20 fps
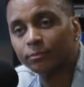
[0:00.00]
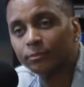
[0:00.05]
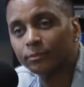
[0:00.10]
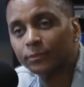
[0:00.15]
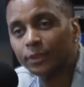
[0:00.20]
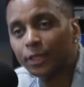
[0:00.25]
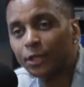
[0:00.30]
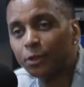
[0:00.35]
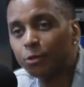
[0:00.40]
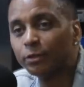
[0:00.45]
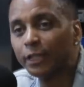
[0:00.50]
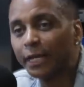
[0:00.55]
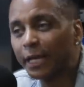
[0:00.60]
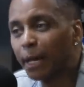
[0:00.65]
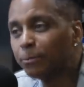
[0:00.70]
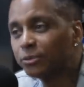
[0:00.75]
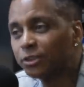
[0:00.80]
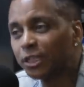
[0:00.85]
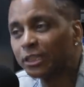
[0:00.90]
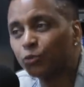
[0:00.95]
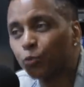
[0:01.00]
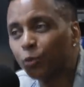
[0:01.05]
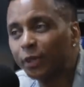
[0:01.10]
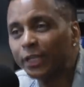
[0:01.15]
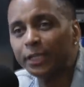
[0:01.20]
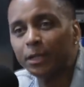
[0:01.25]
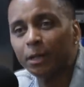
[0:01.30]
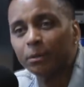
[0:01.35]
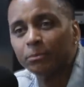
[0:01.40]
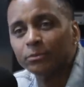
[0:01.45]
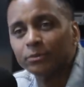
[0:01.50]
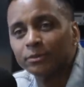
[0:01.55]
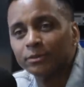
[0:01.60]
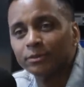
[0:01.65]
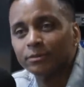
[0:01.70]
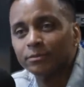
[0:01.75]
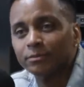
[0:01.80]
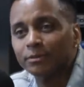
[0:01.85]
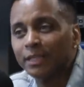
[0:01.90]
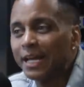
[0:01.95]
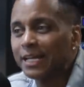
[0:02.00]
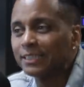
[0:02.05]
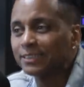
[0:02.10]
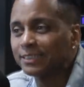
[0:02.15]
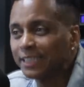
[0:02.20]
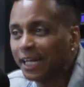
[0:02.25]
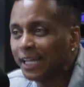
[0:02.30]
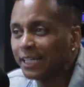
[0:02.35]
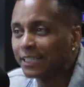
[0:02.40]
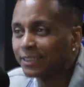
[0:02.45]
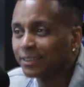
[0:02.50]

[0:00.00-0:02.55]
Hey. And you're like, I'm just with him. What the last hell? night?